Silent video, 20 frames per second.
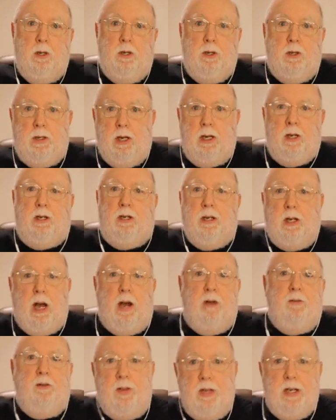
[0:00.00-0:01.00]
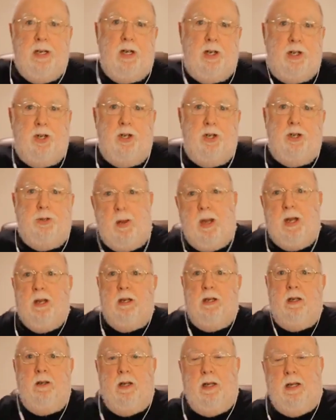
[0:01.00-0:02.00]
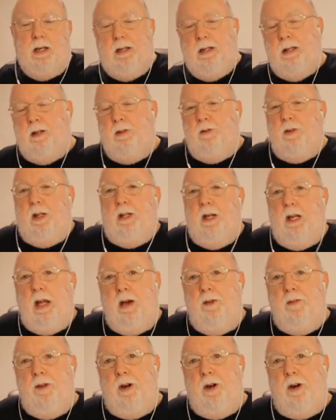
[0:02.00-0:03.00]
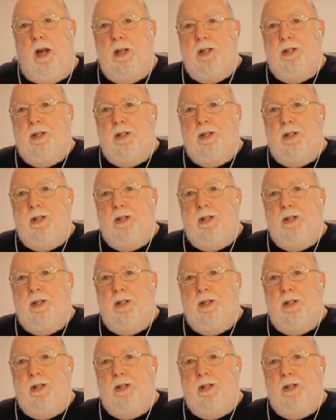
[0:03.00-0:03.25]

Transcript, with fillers: to, to cover the additional spending that, uh, that the governor has,